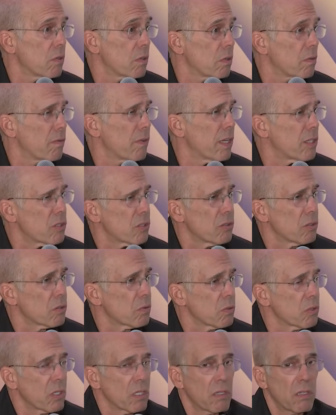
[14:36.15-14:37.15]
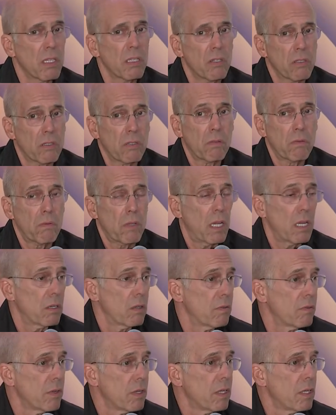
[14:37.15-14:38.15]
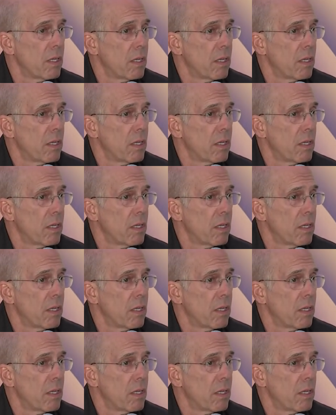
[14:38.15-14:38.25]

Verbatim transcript: our investors, which I think is kind of